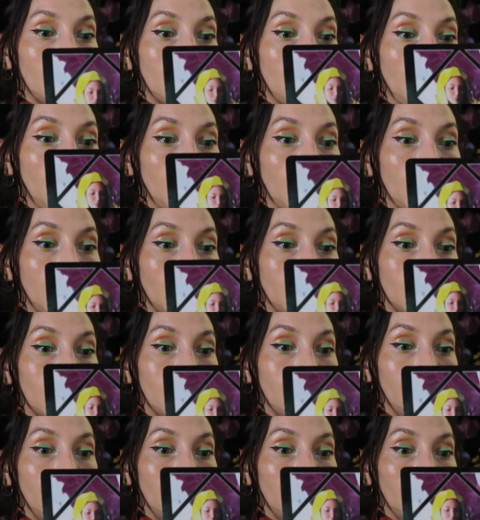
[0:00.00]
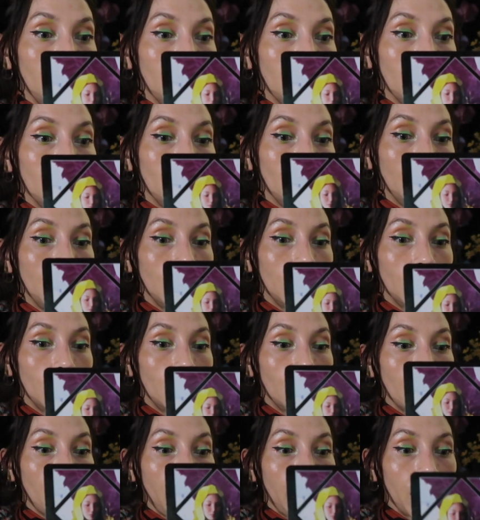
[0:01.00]
there needs to be, you need to
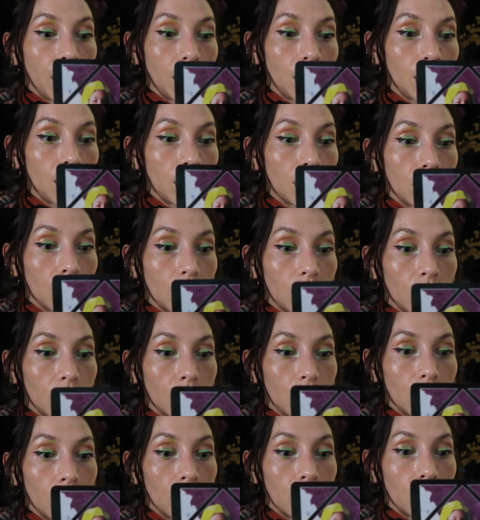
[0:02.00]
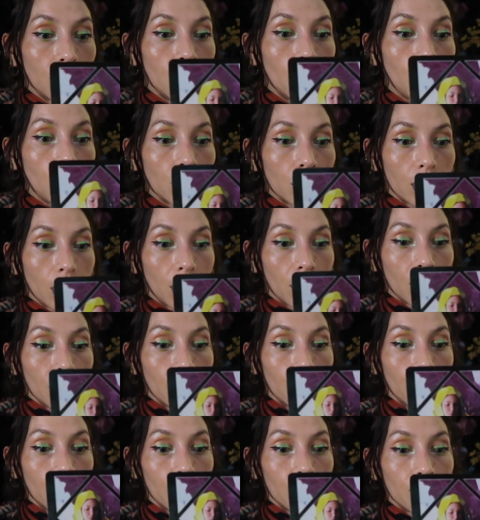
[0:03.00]
train
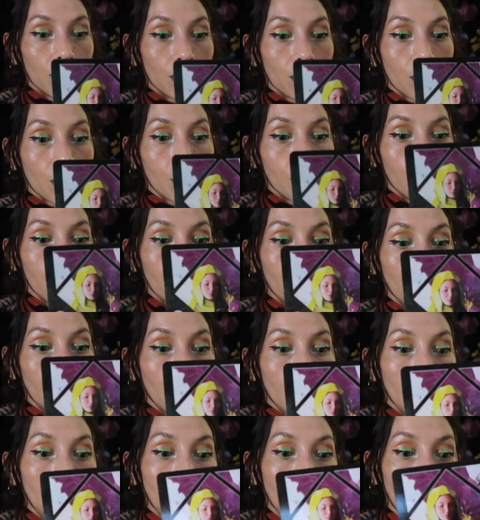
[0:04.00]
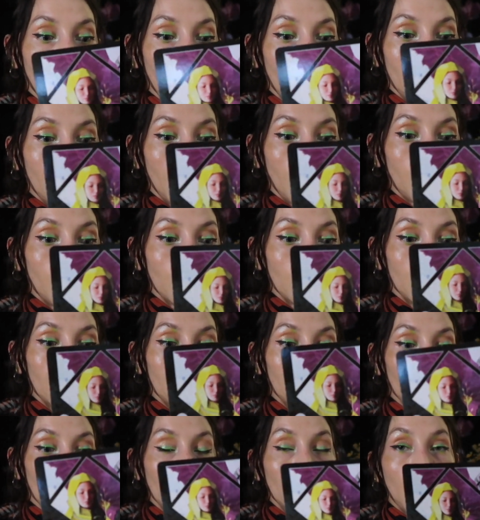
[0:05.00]
yourself to be able
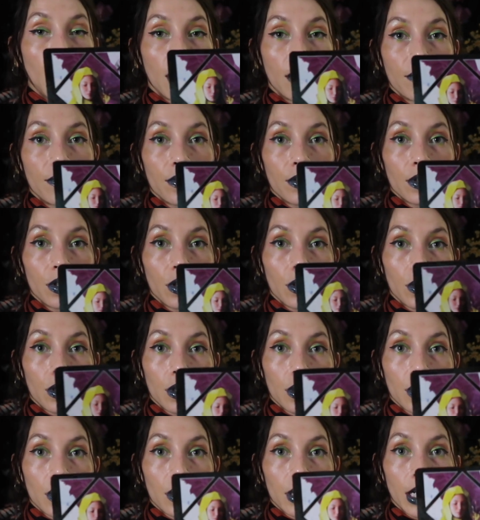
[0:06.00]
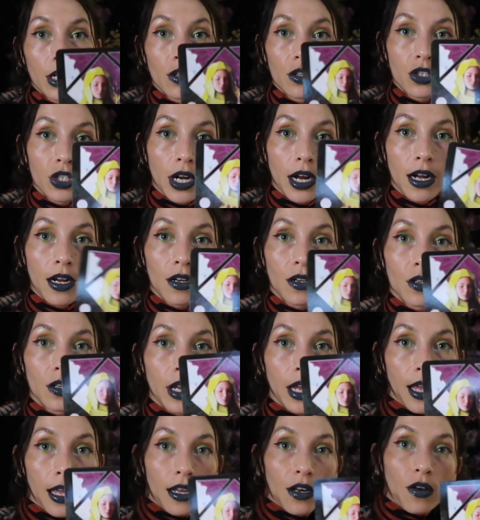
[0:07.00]
to love your inner child
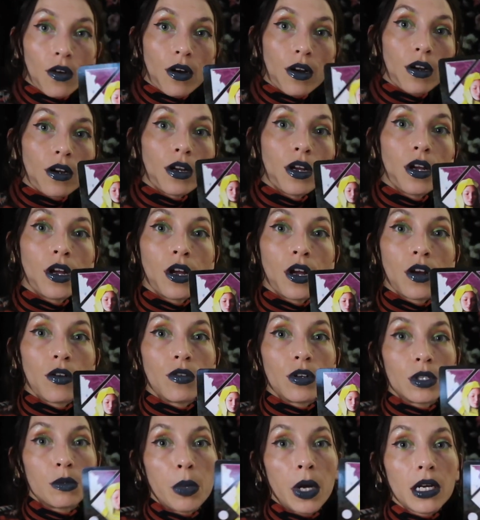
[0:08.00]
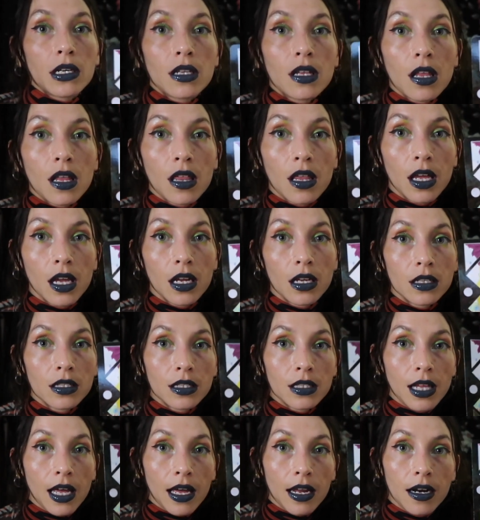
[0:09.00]
and or respect the
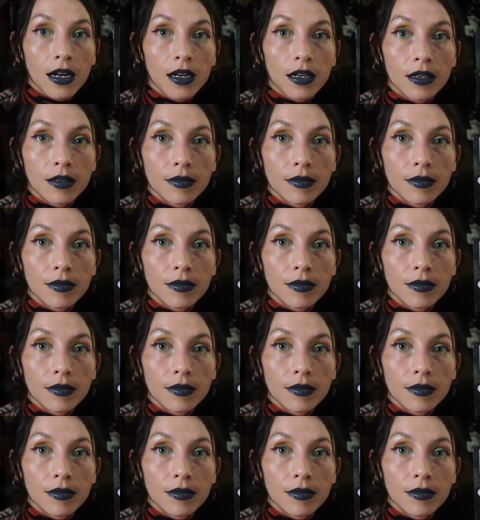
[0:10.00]
things that